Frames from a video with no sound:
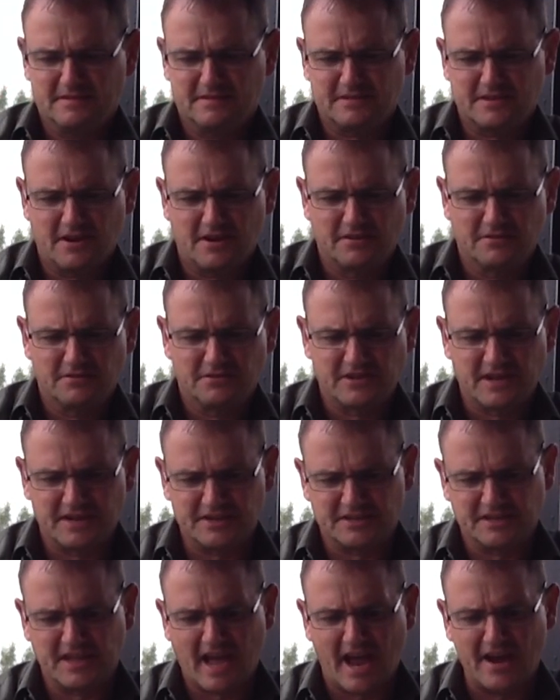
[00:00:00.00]
So
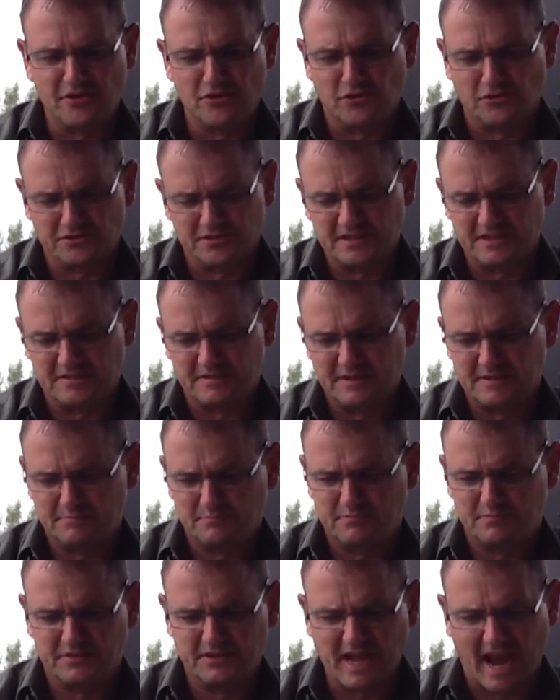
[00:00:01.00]
that knot is
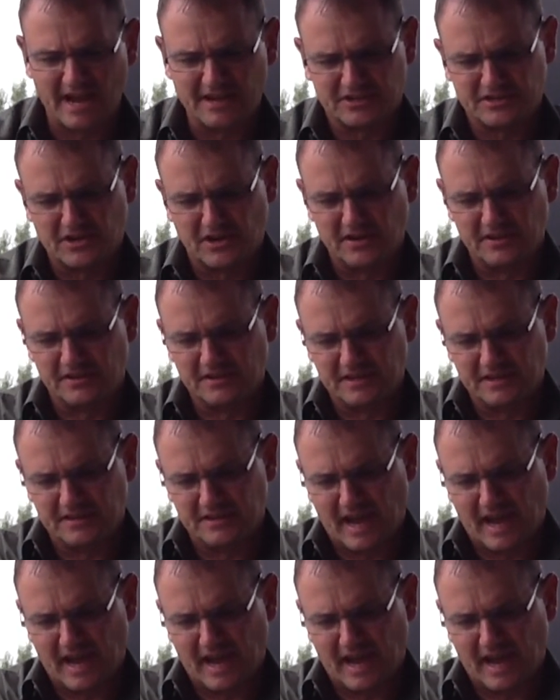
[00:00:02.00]
that side of